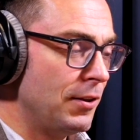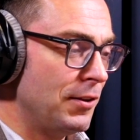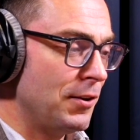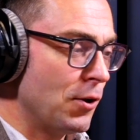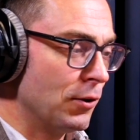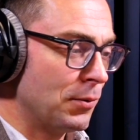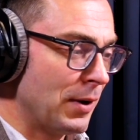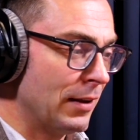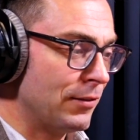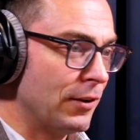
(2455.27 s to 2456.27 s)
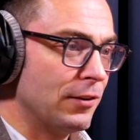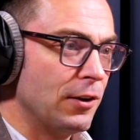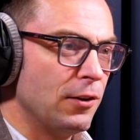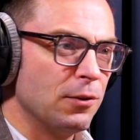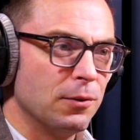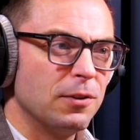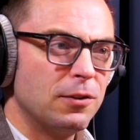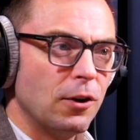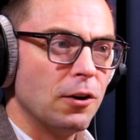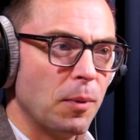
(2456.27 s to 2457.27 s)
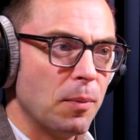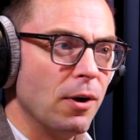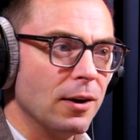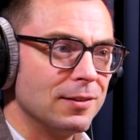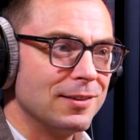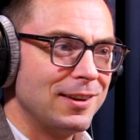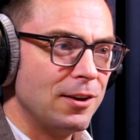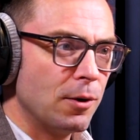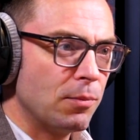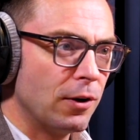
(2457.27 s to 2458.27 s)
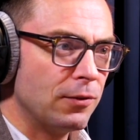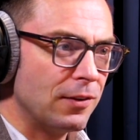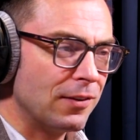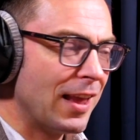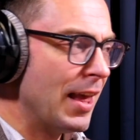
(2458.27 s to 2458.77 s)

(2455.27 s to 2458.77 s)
you go onto a classified site and you sort of search by price and you're doing price filters.